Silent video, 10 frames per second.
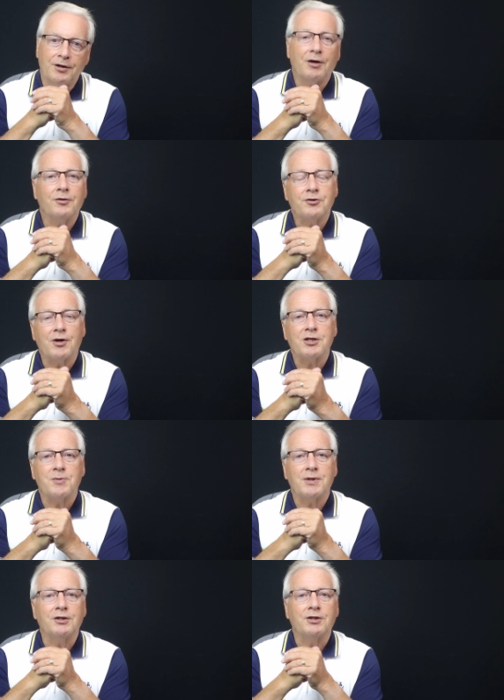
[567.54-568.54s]
Now the
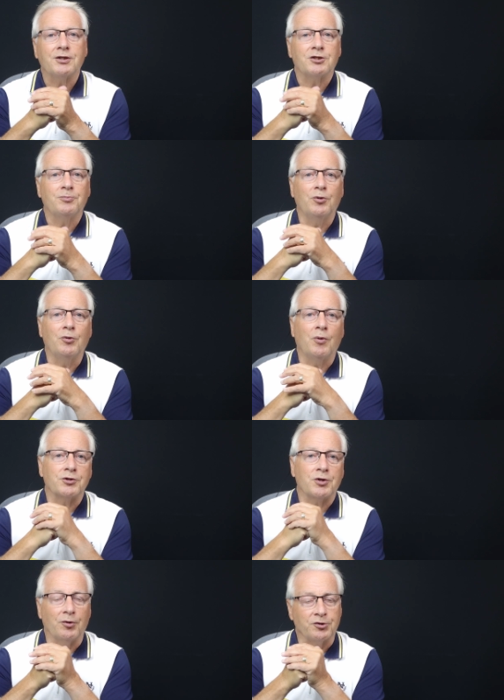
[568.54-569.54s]
transmitter does support
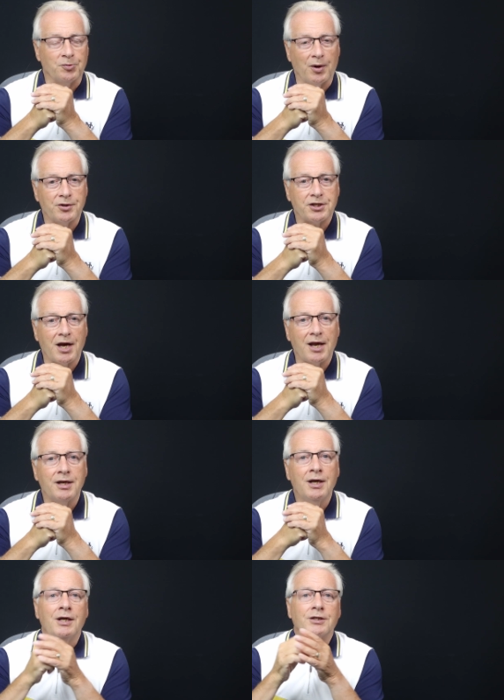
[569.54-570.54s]
what's called Smart Scan,
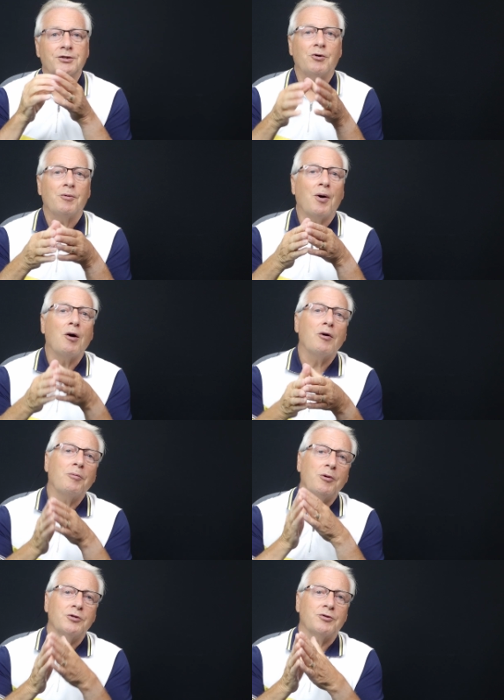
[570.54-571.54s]
so at power
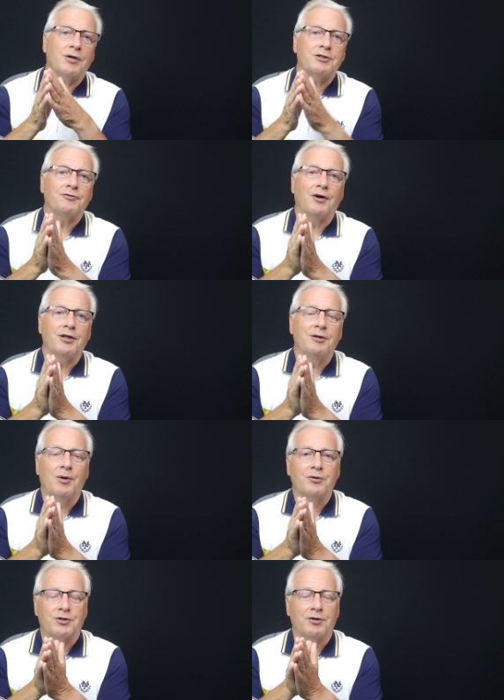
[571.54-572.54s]
up it will try to find the
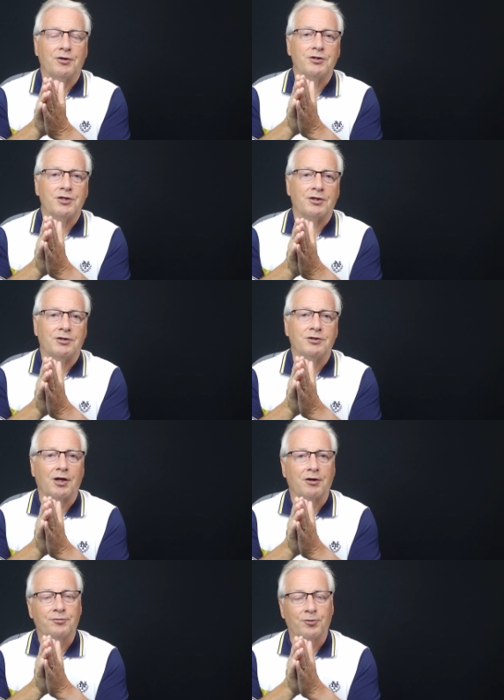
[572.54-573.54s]
most uncongested
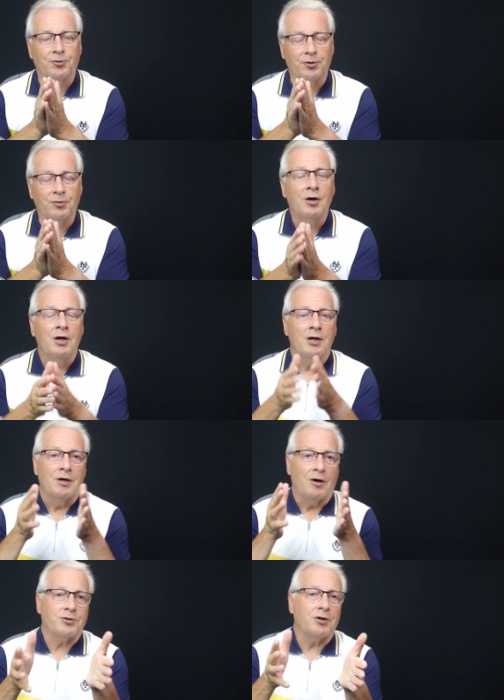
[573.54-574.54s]
channel for you.
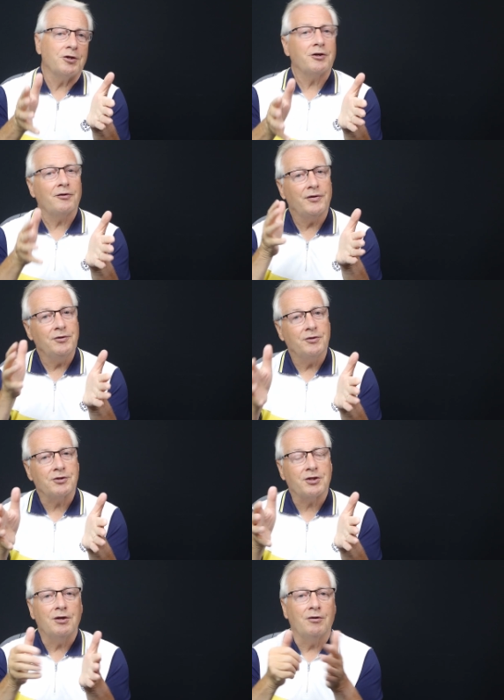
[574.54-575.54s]
Alternatively you
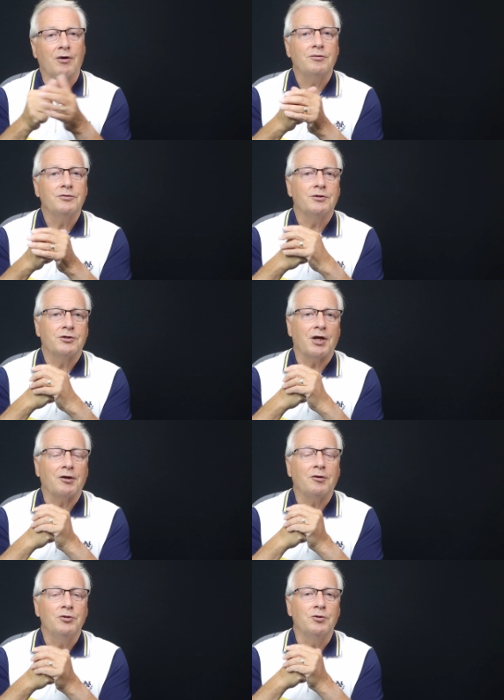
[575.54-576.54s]
can set your own
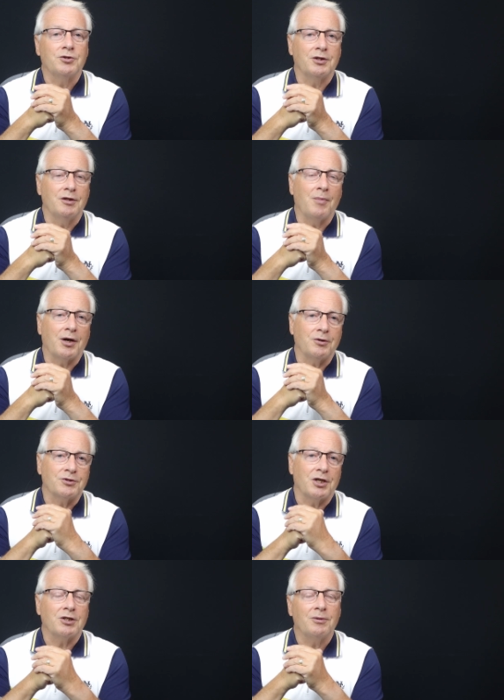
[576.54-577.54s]
channel using the manual
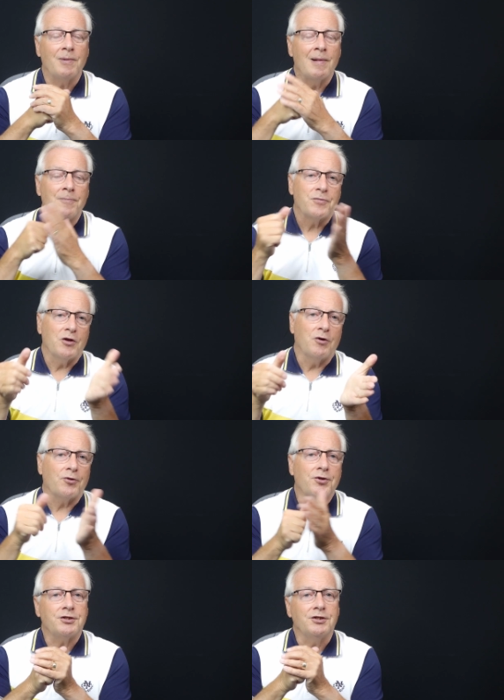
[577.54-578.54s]
setup. You've
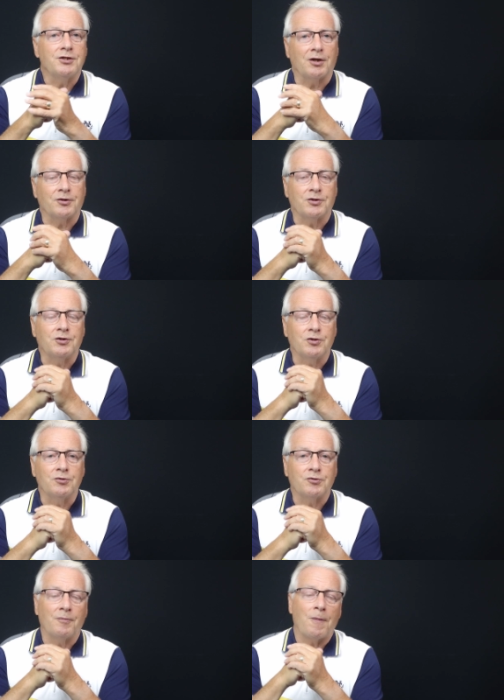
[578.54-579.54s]
got 13 channels to
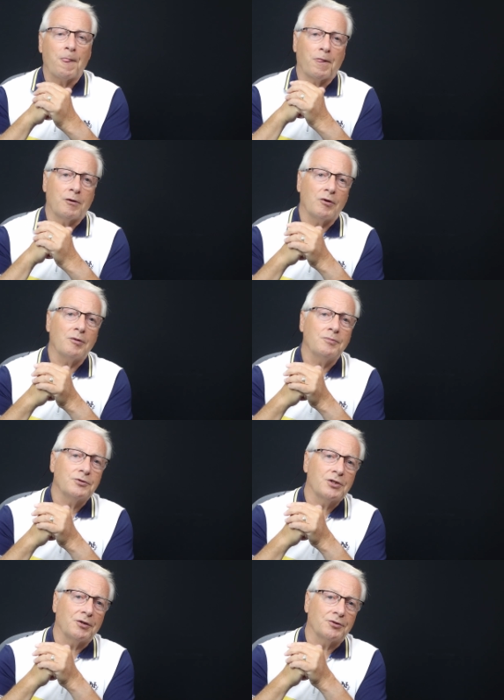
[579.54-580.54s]
choose from, from
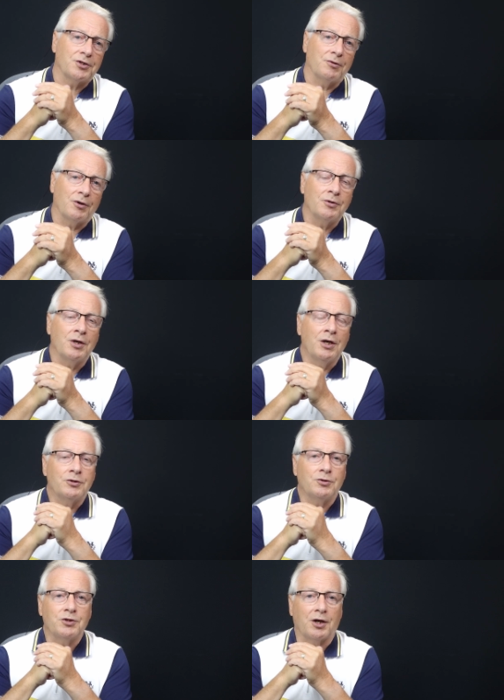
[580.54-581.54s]
channel 0
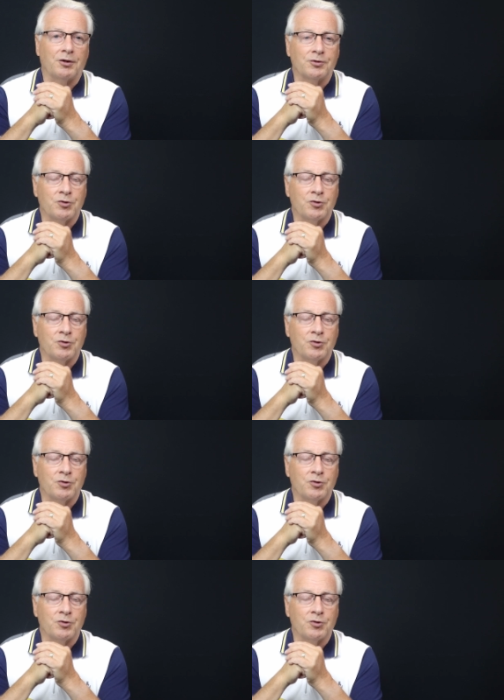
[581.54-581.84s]
to channel